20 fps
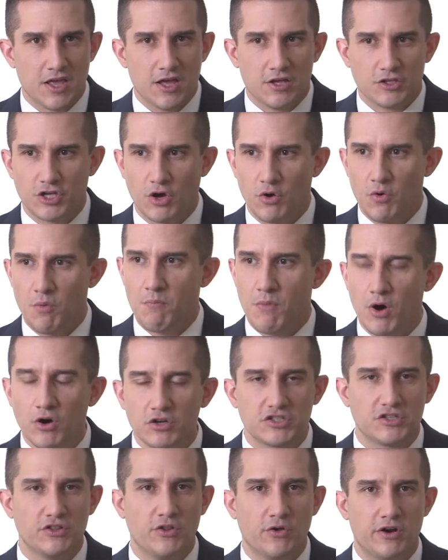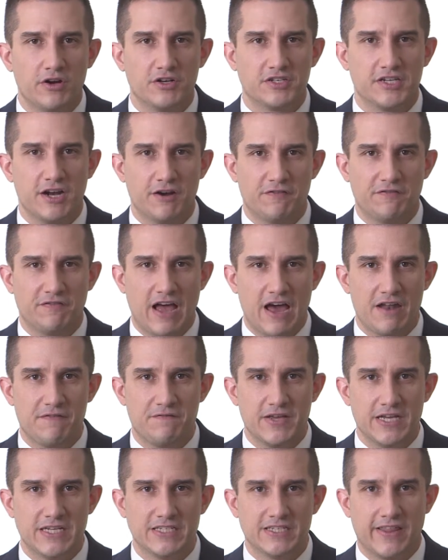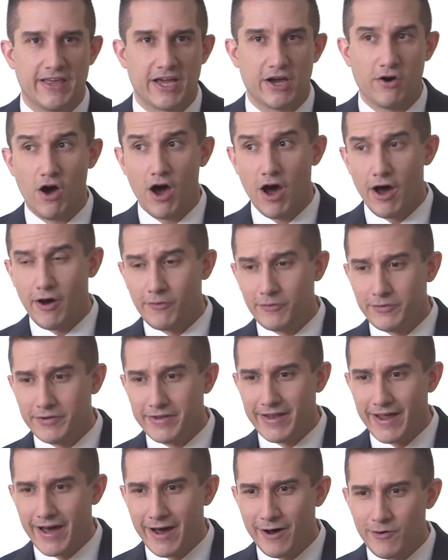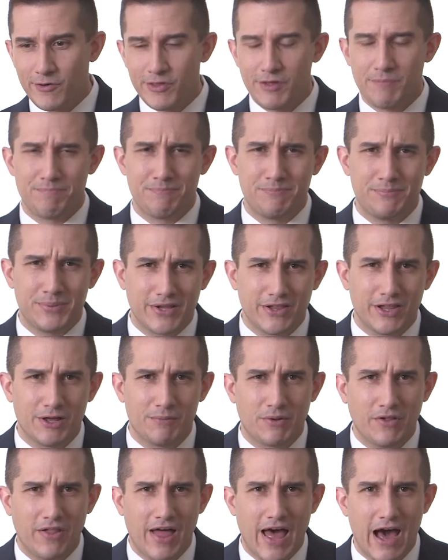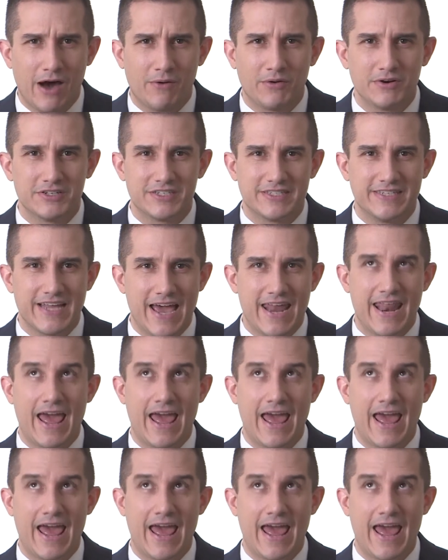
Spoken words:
So most lawyers hear flat fees and they go, oh no, the billable hour's dead.